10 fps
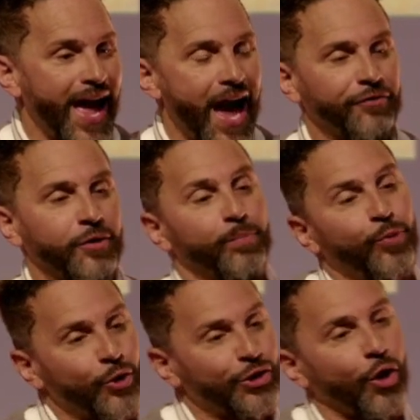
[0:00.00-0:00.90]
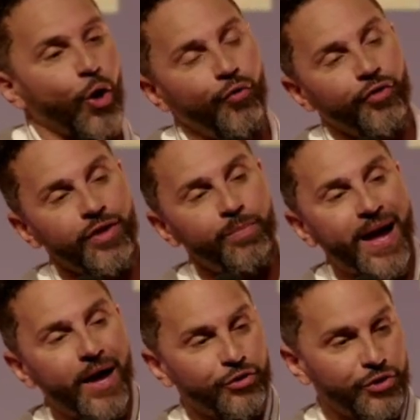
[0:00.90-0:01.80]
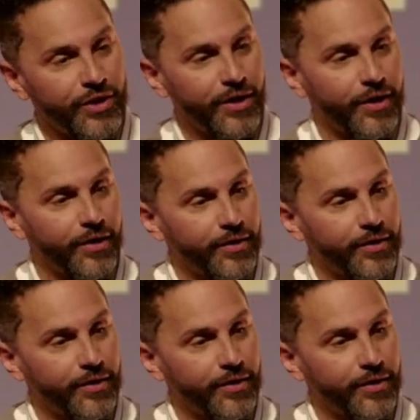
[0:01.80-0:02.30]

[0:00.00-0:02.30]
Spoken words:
have to push over the boundary,